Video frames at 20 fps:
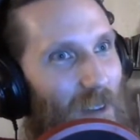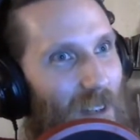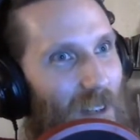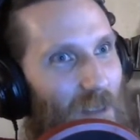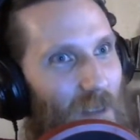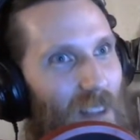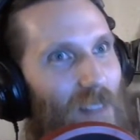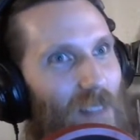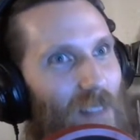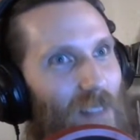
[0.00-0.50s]

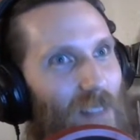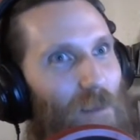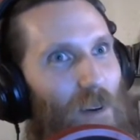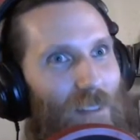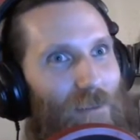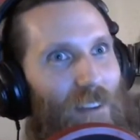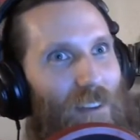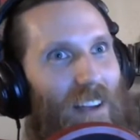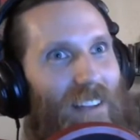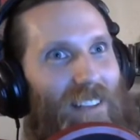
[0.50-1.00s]
going to be the
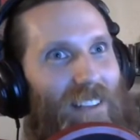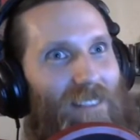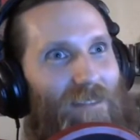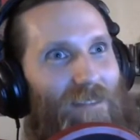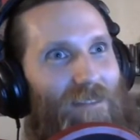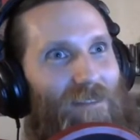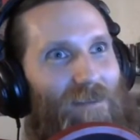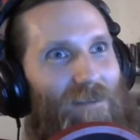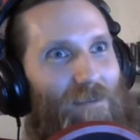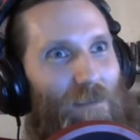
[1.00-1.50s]
most
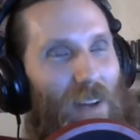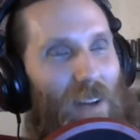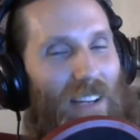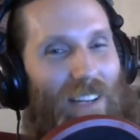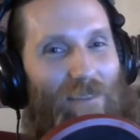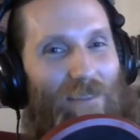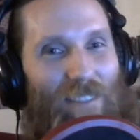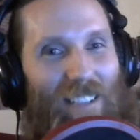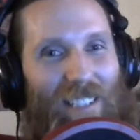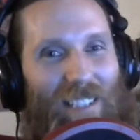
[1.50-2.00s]
effective
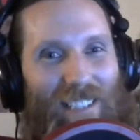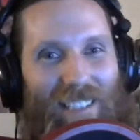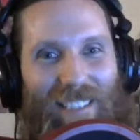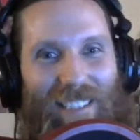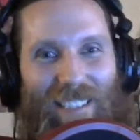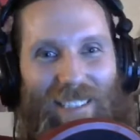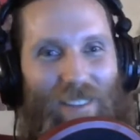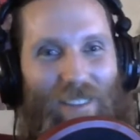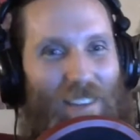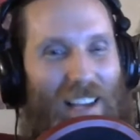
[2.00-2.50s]
by
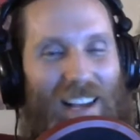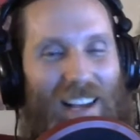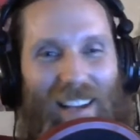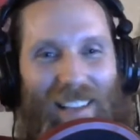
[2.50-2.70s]
definition. So